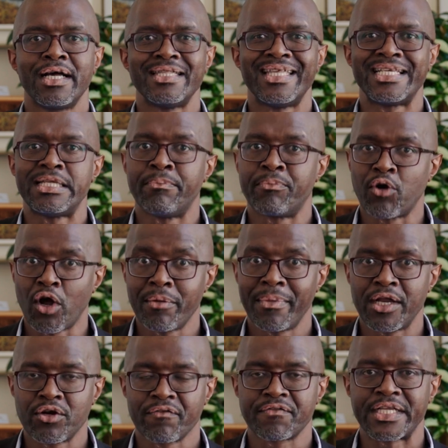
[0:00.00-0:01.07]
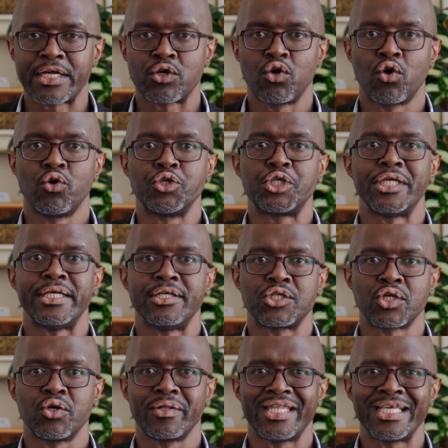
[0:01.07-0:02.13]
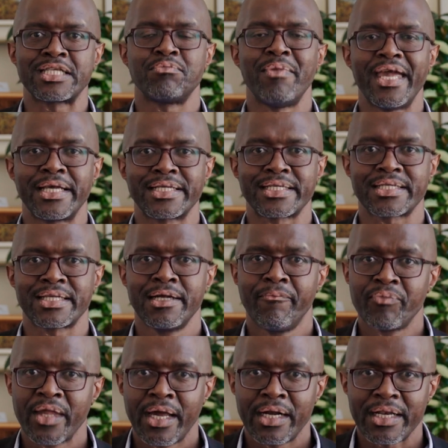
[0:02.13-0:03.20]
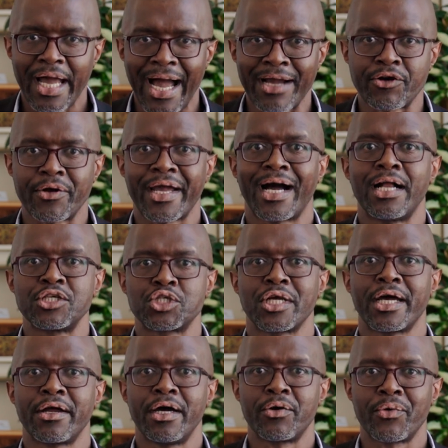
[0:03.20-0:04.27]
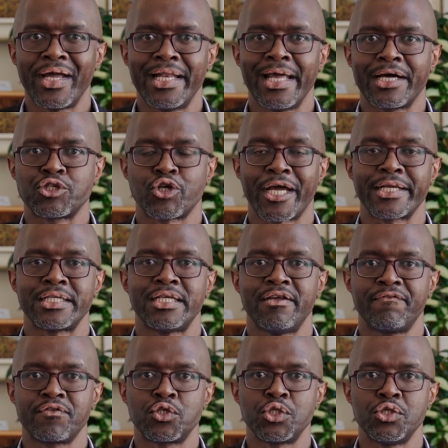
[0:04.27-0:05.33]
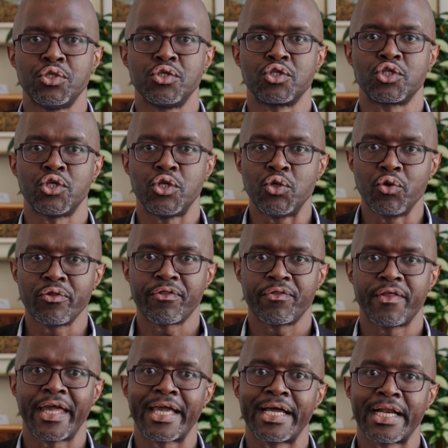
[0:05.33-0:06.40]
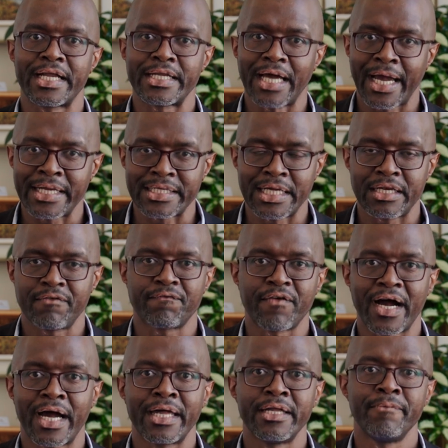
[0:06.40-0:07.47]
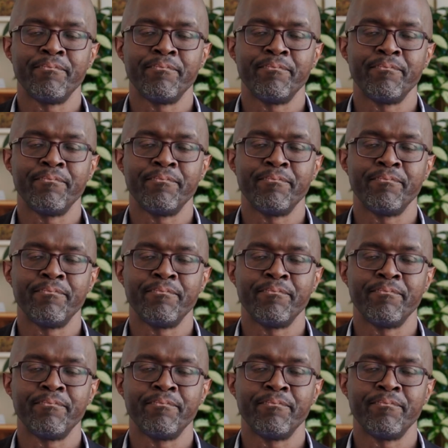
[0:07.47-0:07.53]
the deployment of technology. So this makes agriculture really attractive to youth. They can identify